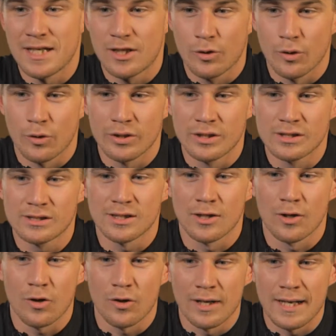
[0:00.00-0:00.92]
corners,
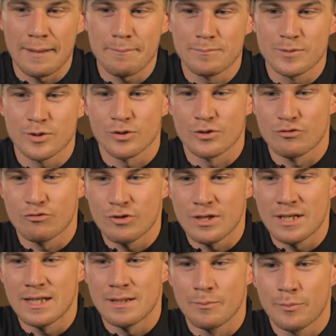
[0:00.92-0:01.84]
a long lap, so it's
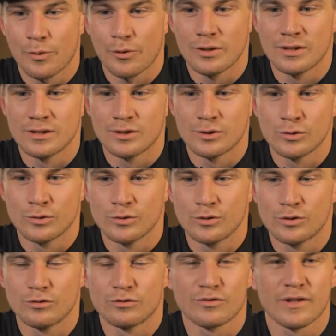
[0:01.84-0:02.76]
really important to
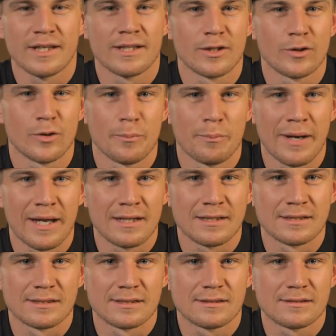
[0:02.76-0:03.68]
find a good
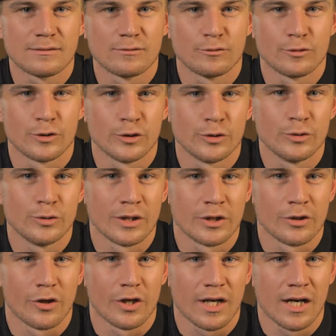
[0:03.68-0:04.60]
balance for you
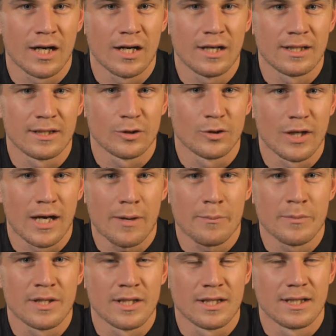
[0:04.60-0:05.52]
and your car and good
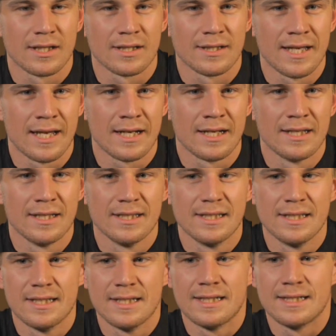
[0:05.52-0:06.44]
harmony. And then
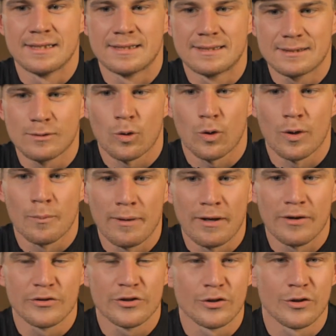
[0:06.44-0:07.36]
it's all
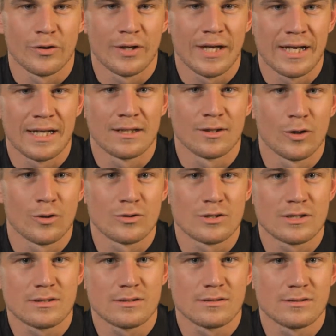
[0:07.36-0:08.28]
about, you know, getting
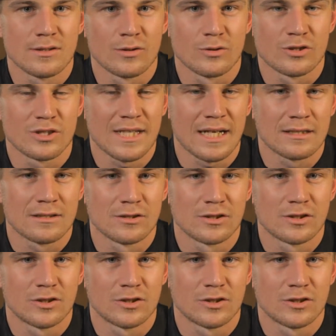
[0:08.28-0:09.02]
those sectors